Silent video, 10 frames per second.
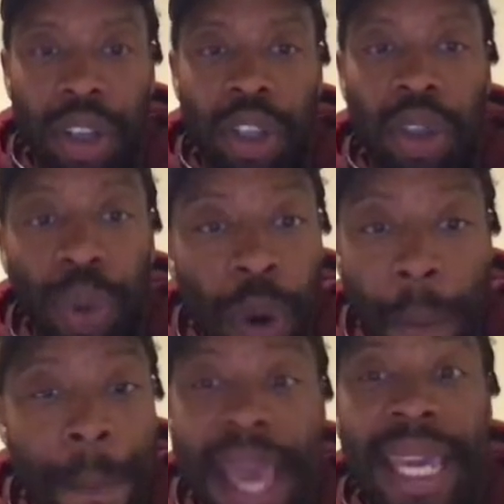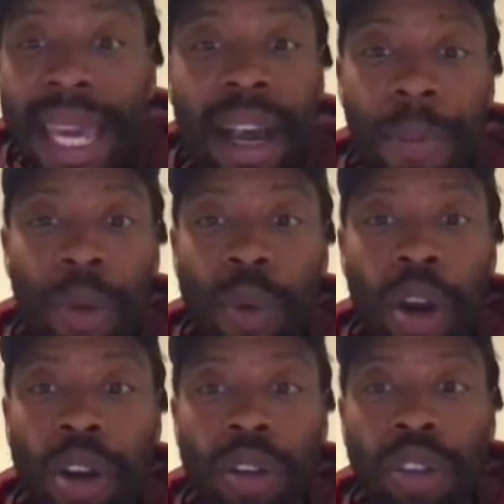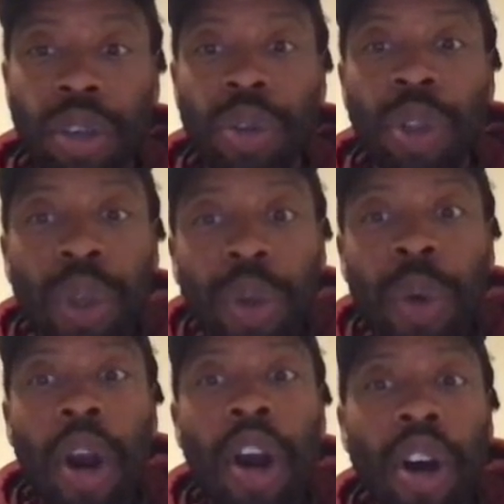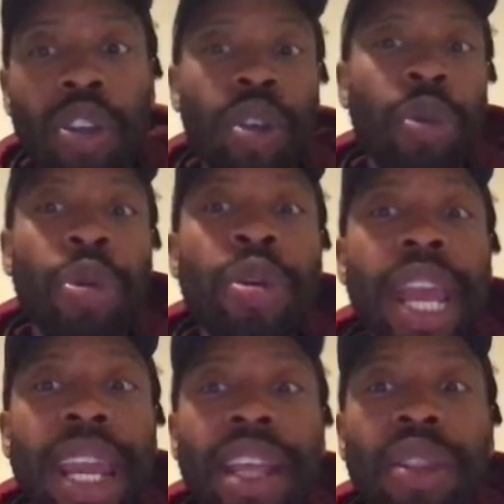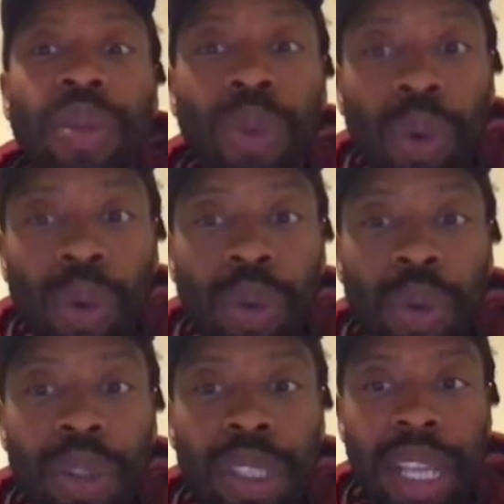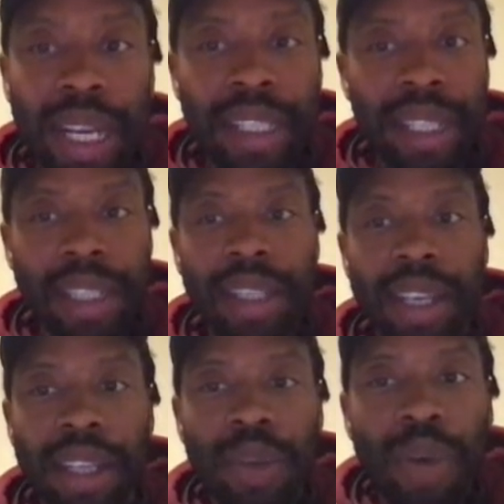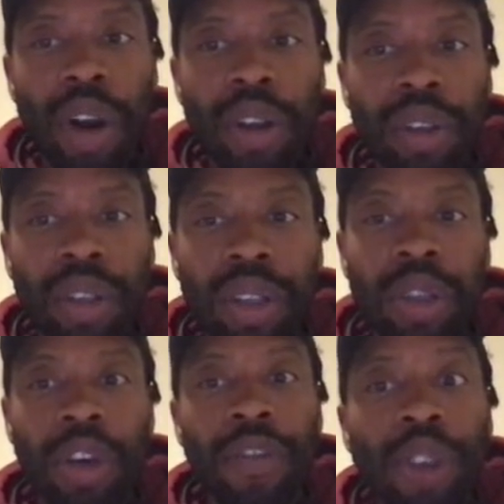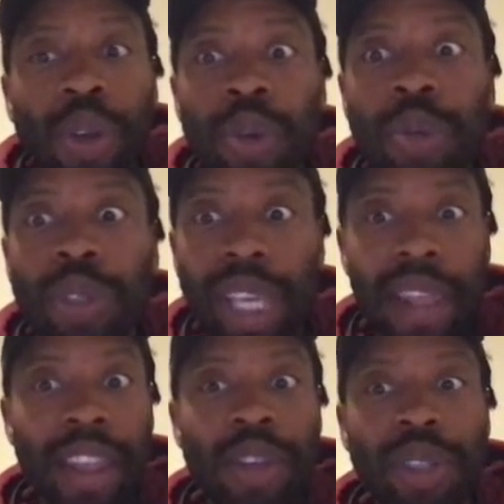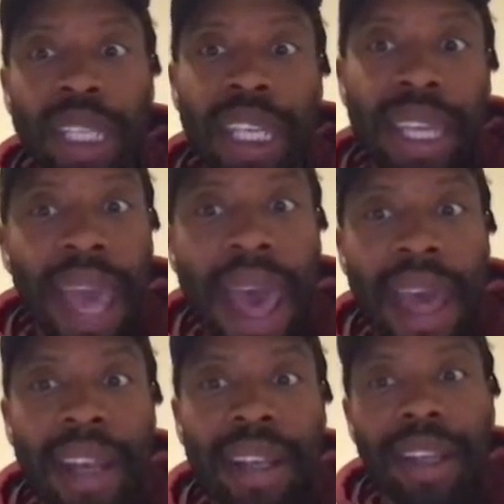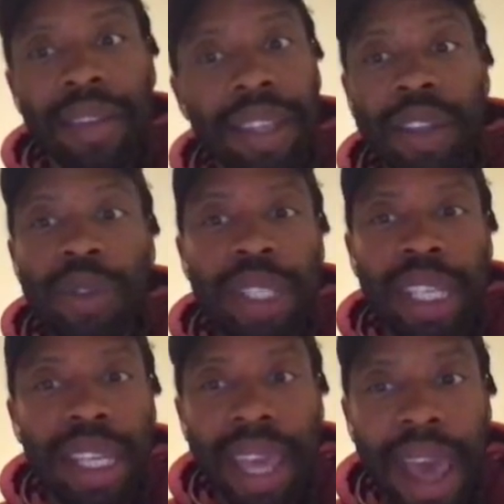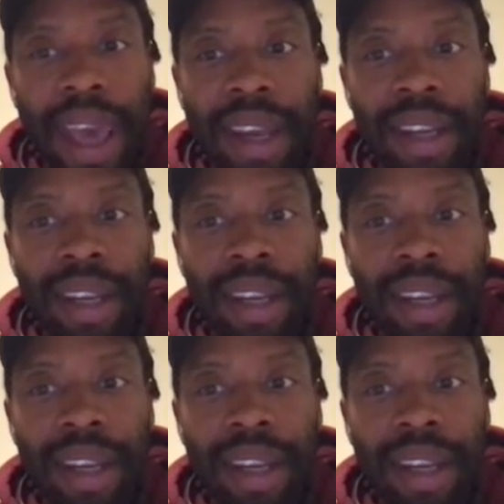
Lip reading: you are making up the world, so you are also creating the rules that exist in this world. So if you say that you see a cat, then you see a cat.